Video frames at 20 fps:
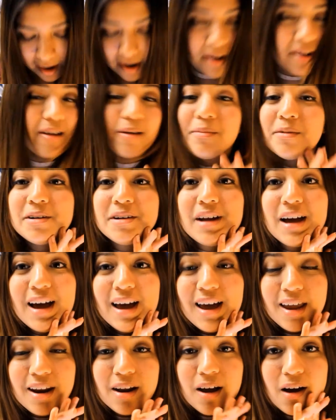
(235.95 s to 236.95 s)
Number
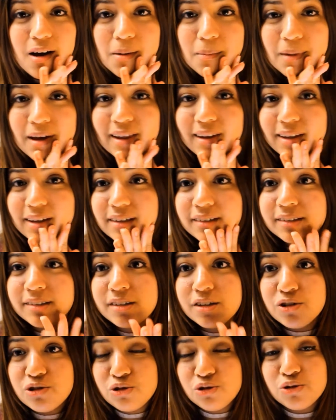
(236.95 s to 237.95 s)
9 on my list
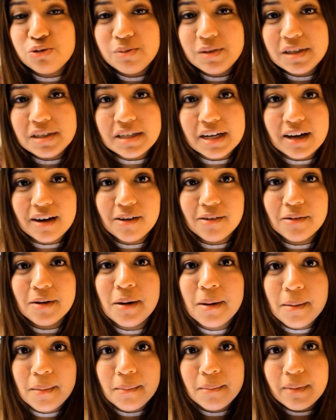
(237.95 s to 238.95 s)
is Shoot Me Down
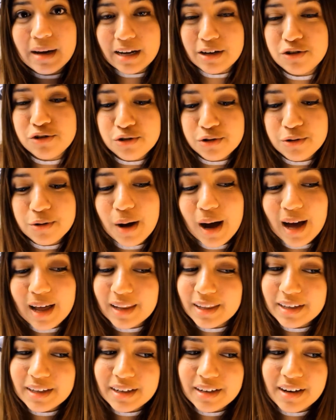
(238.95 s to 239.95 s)
by Drew
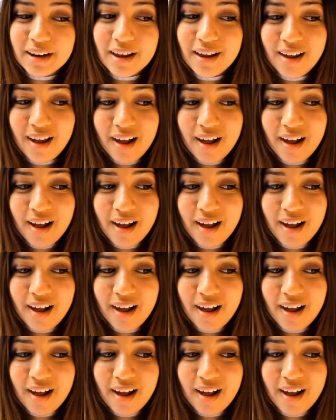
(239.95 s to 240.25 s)
Allen.